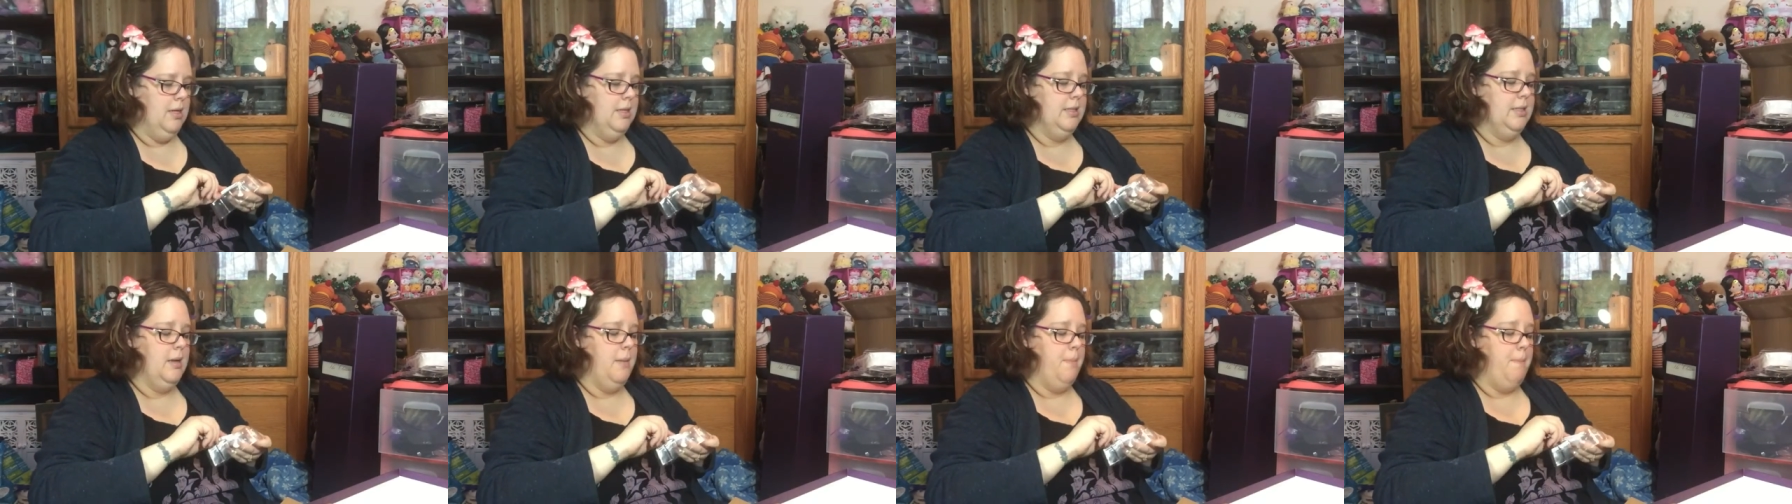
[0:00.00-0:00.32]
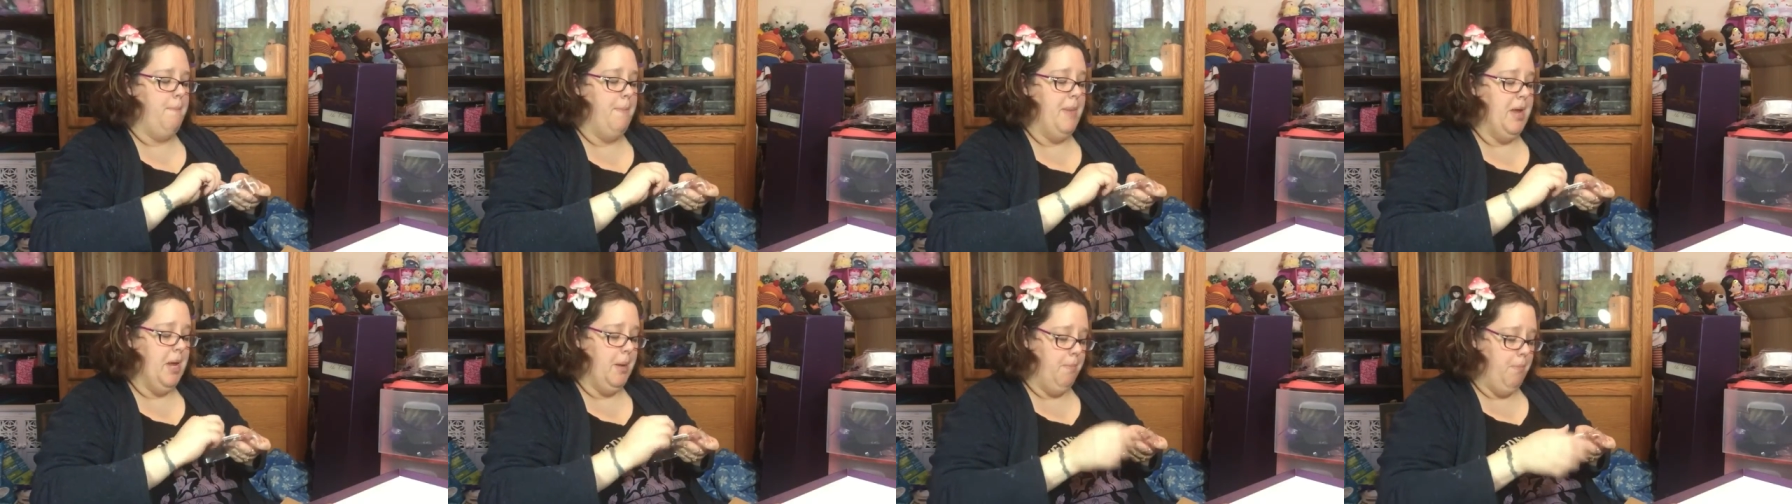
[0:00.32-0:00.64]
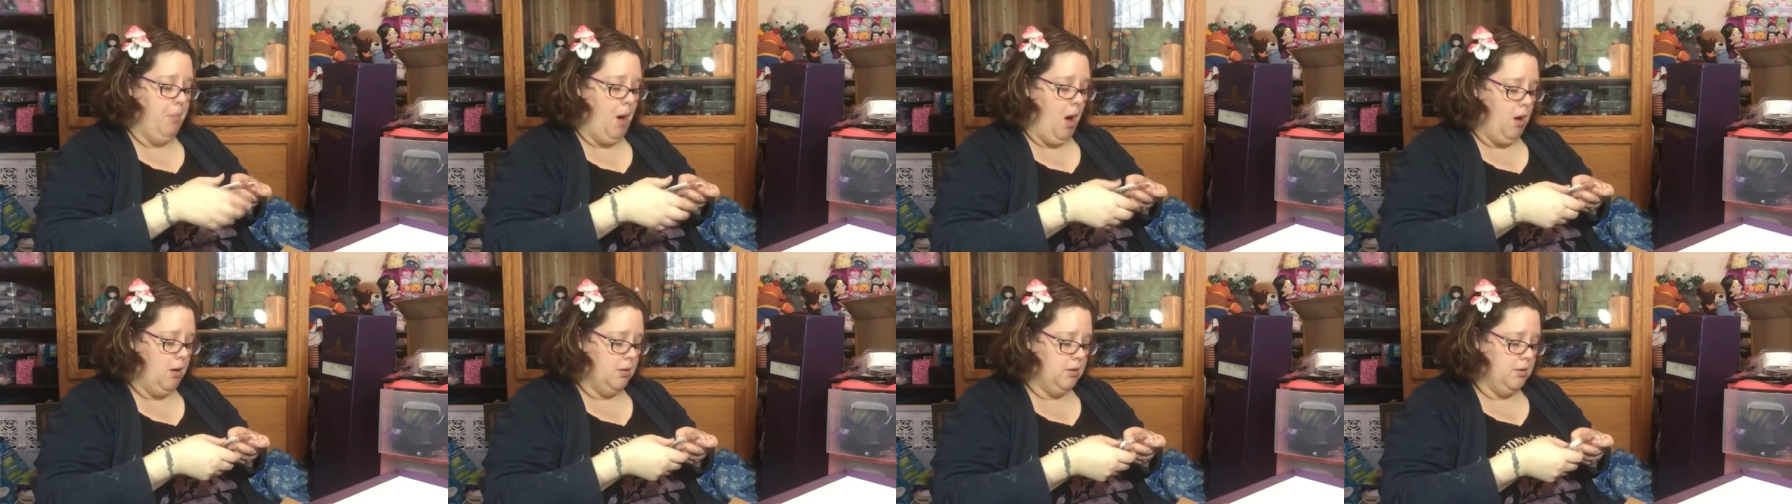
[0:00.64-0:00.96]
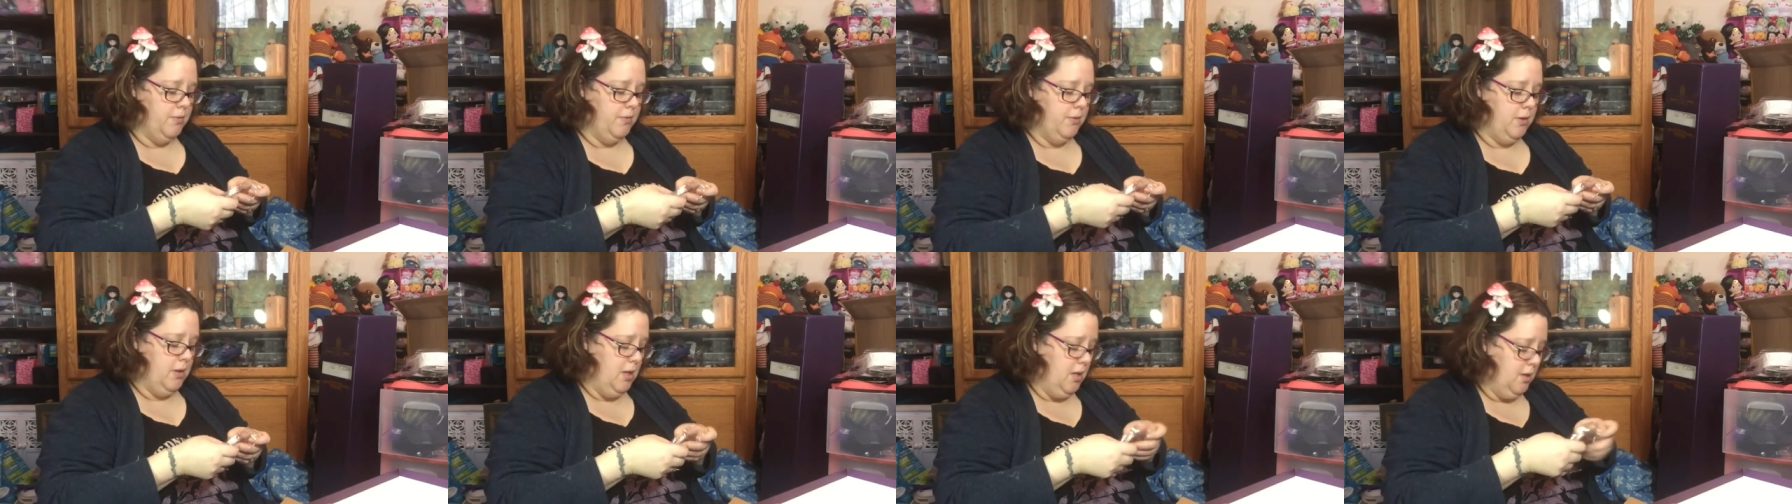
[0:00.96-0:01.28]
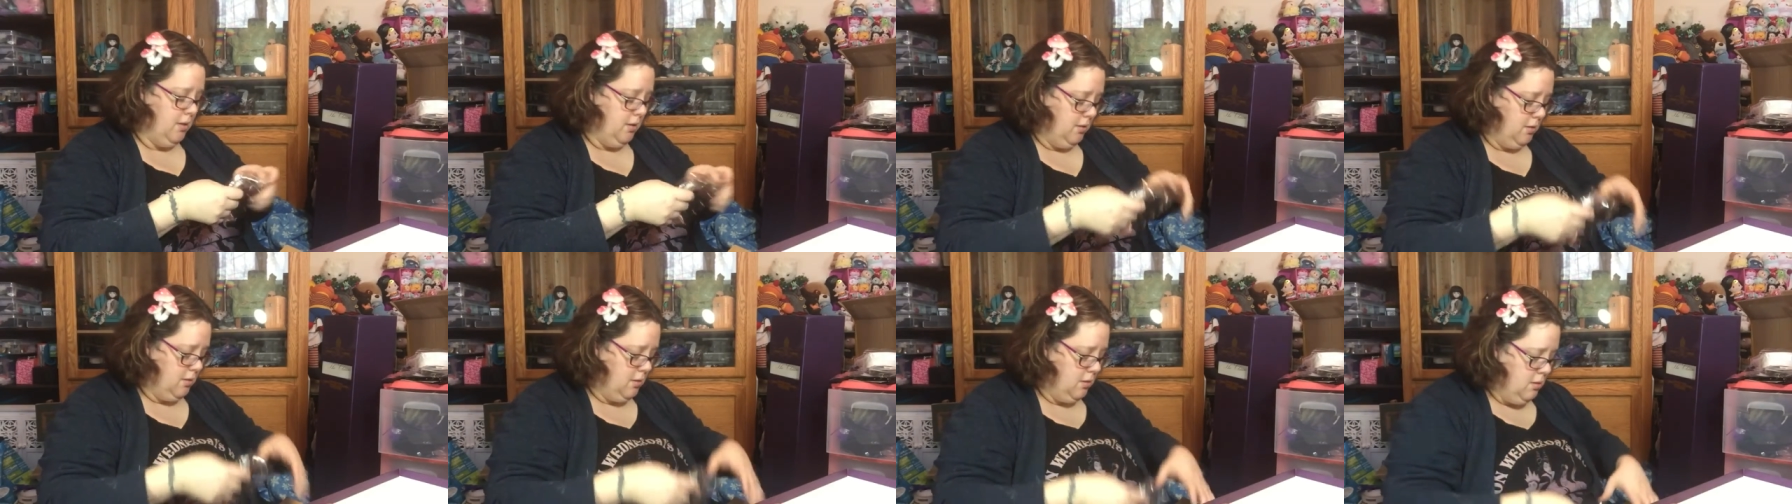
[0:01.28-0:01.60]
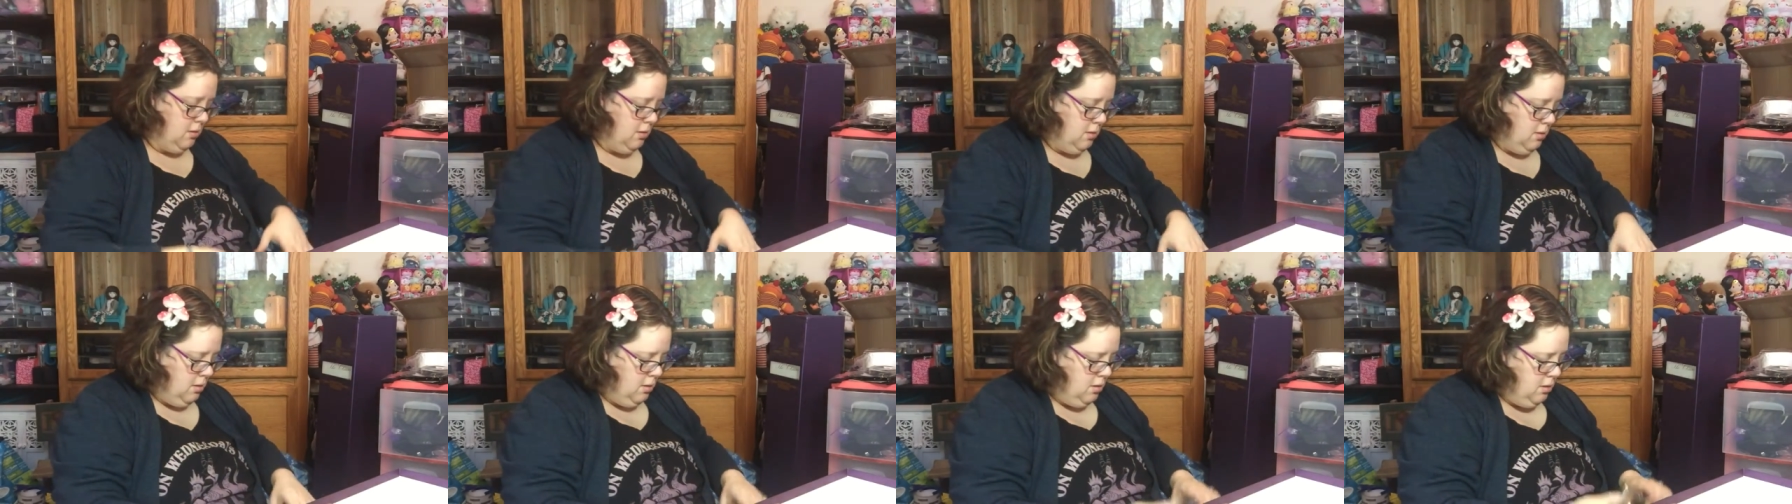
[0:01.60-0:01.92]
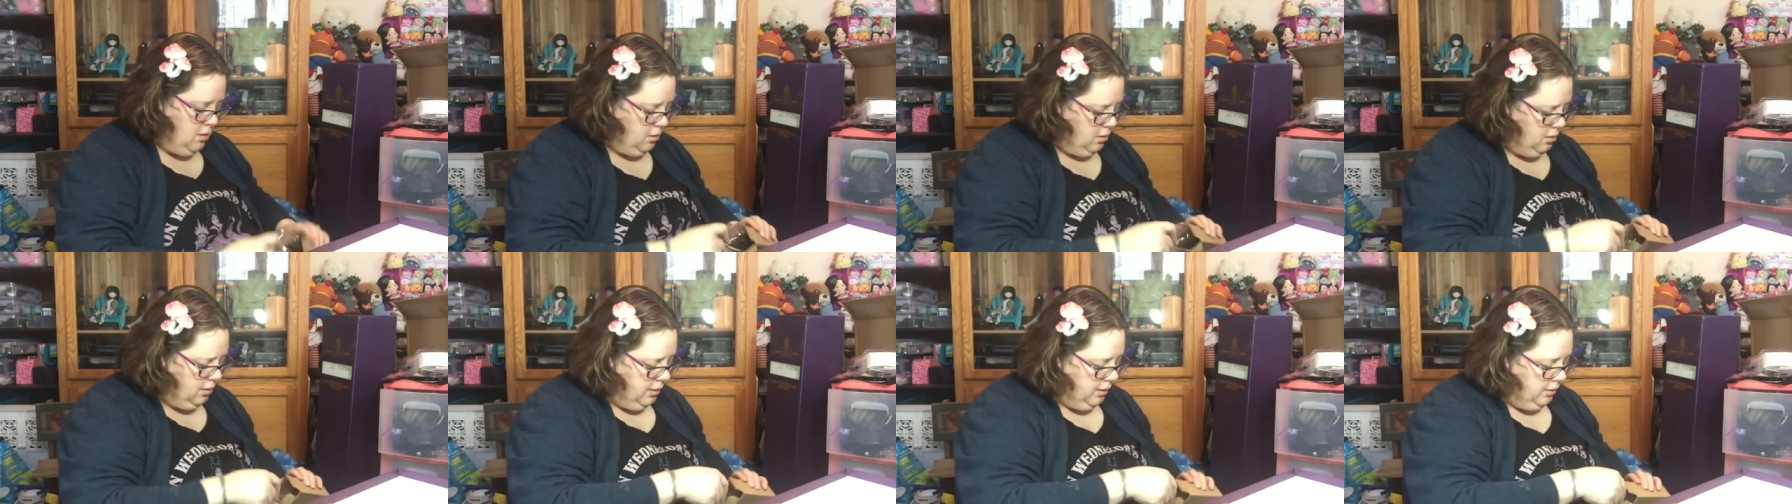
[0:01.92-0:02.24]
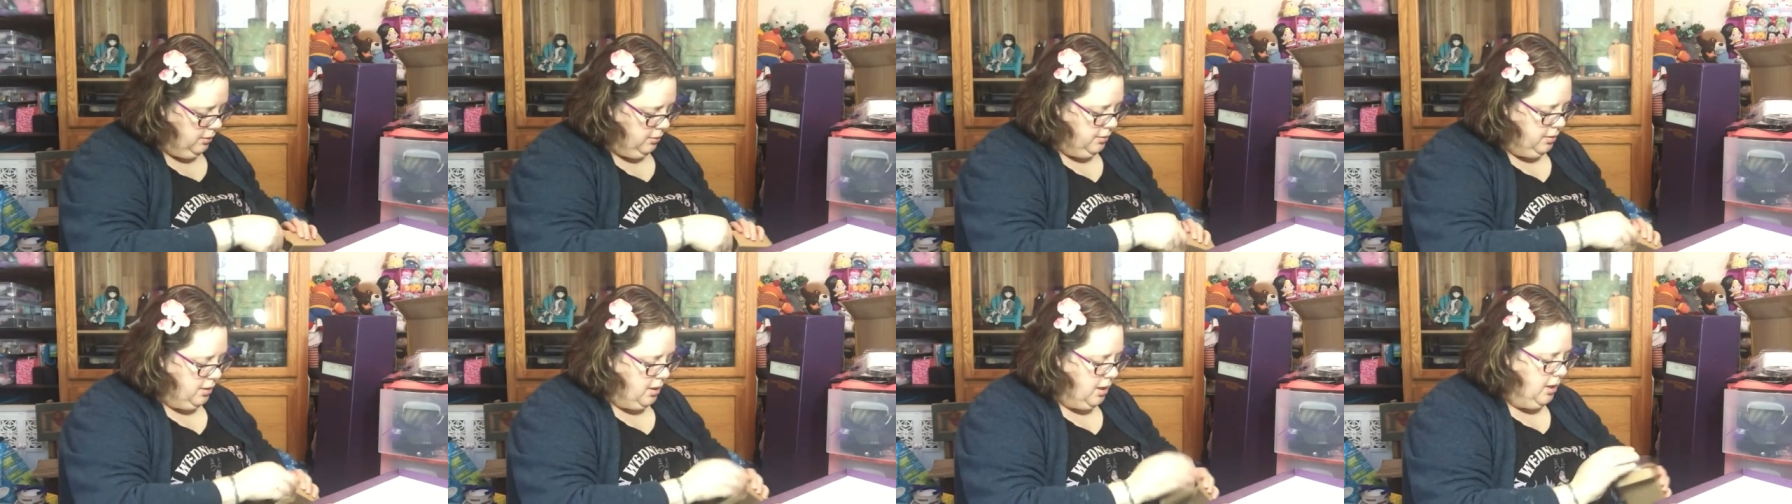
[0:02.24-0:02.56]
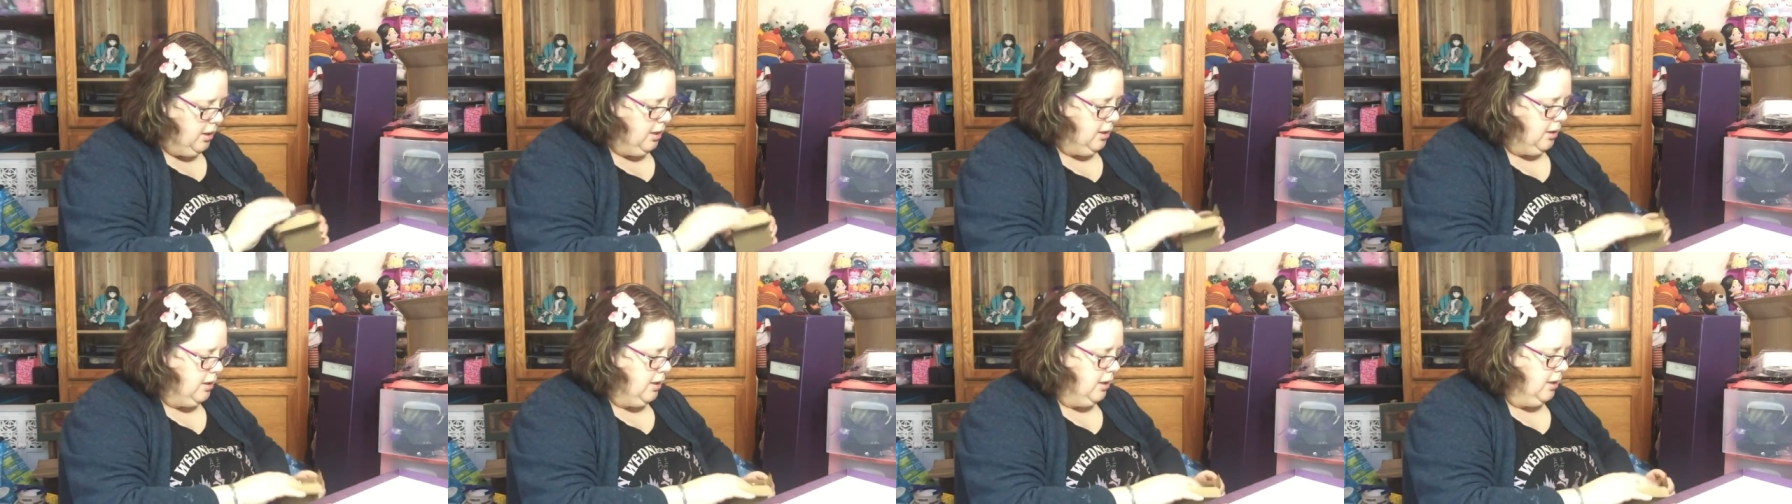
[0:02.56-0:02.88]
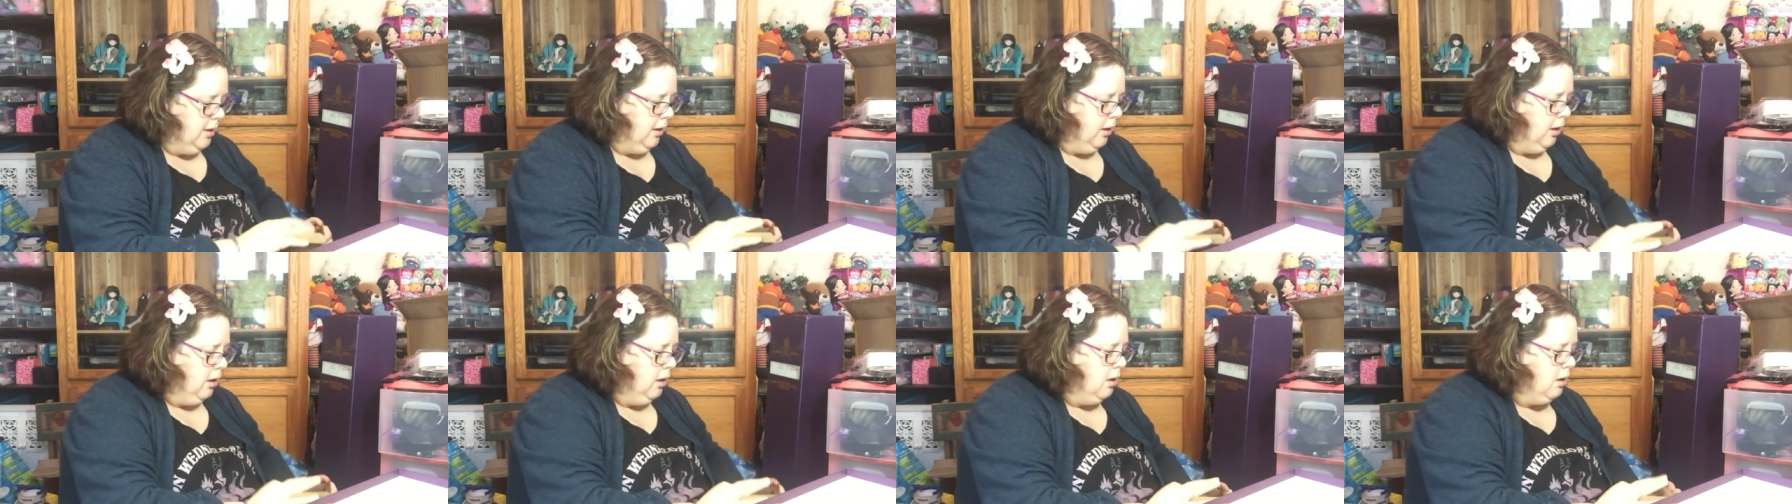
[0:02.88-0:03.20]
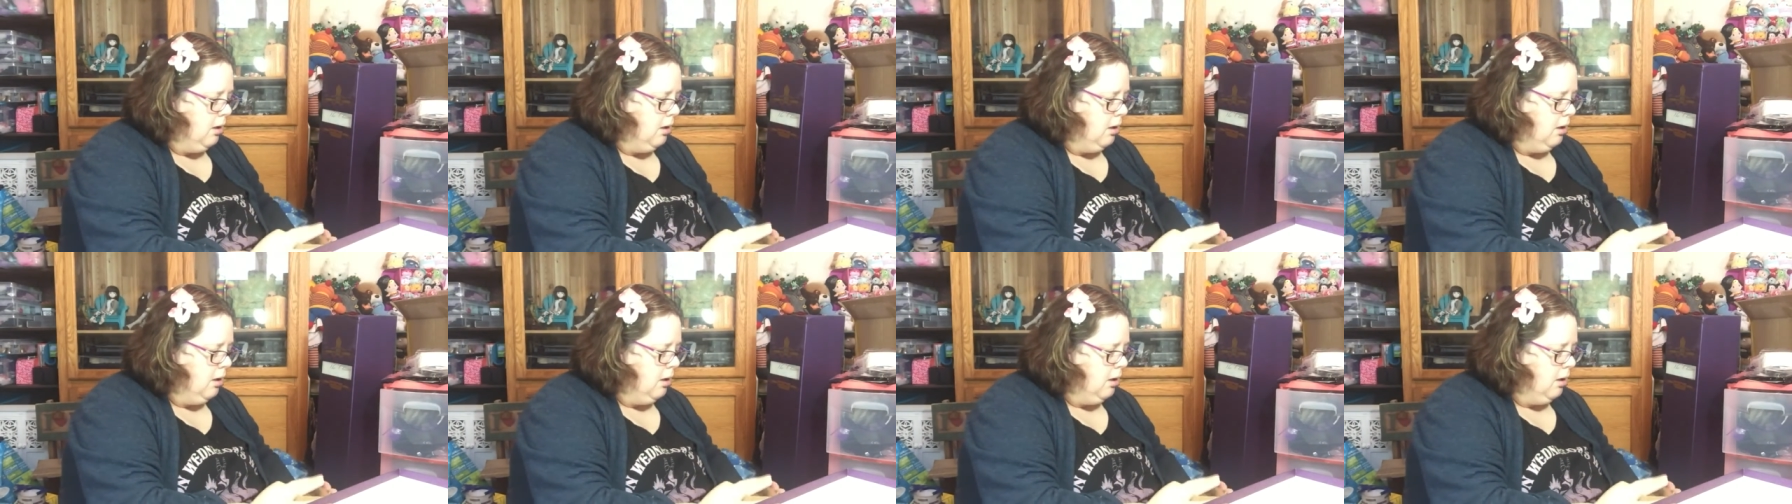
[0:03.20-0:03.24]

There's a big box for this little tiny thing.